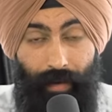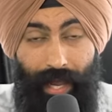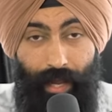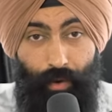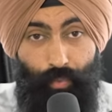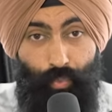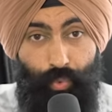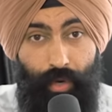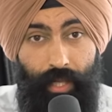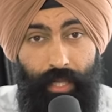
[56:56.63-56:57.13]

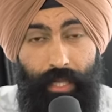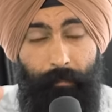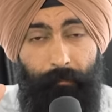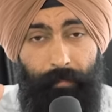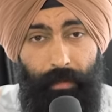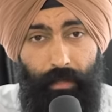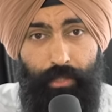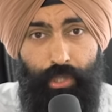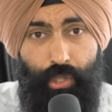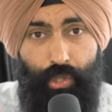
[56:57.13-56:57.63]
and really
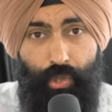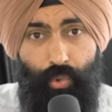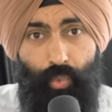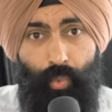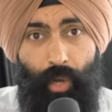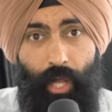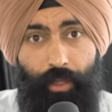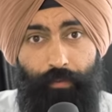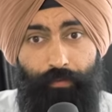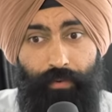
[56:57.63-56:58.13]
build true
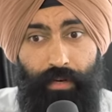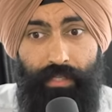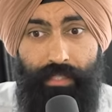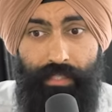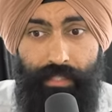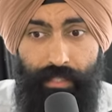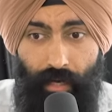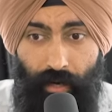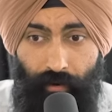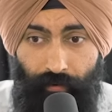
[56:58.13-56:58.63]
wealth for your
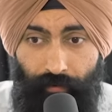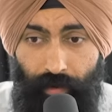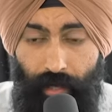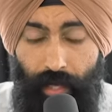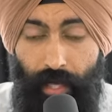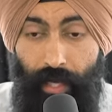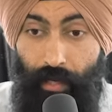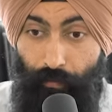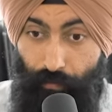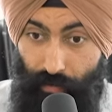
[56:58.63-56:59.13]
stuff,
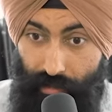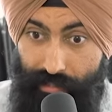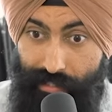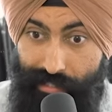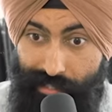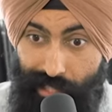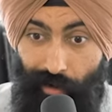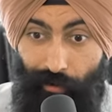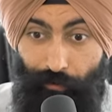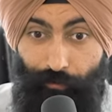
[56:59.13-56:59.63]
for
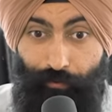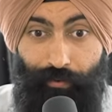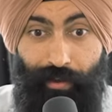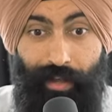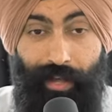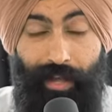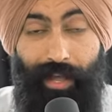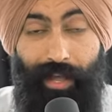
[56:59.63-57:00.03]
yourself